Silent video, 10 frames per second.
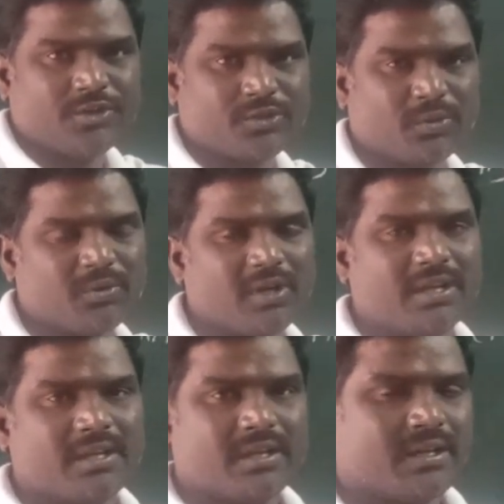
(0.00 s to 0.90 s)
So
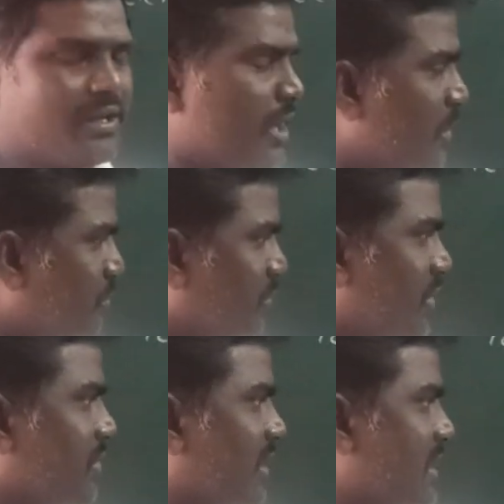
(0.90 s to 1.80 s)
up to
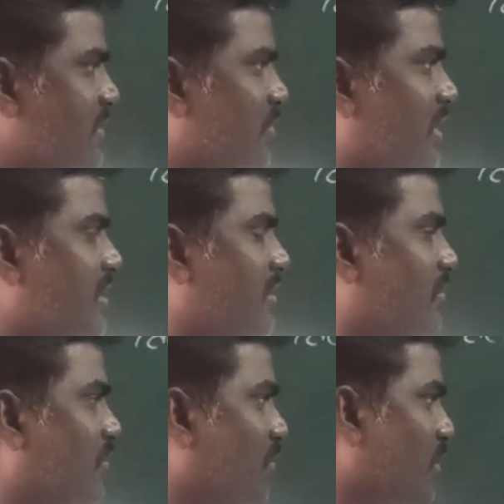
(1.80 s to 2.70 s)
10th class we can
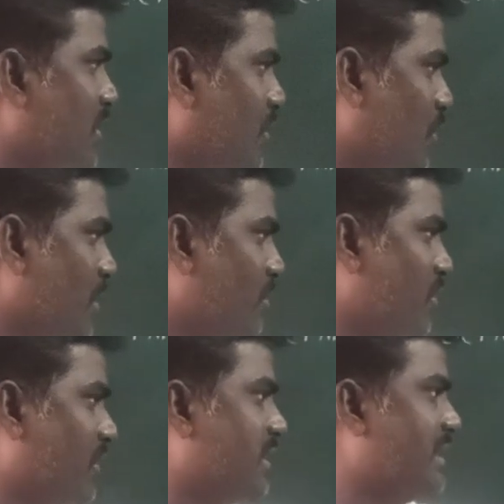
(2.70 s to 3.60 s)
only know
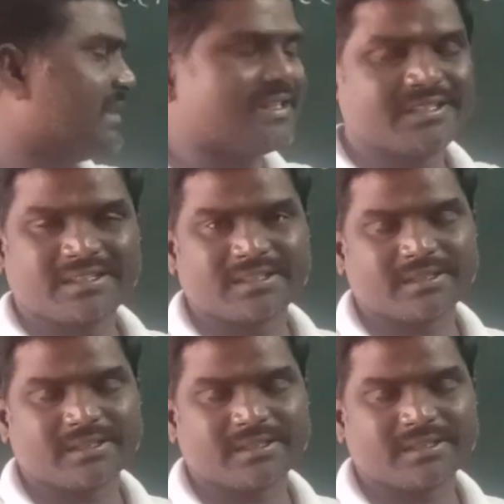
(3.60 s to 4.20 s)
about the degrees.